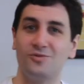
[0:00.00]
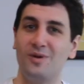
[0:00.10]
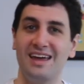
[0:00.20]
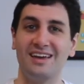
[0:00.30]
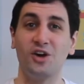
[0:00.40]

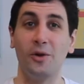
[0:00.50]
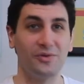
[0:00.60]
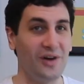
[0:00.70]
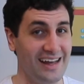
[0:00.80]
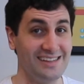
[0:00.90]
where
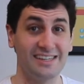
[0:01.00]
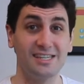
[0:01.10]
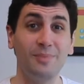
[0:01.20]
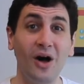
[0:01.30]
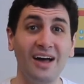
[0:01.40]
copyright has
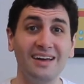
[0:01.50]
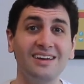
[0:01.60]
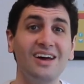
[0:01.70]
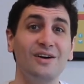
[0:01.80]
expired,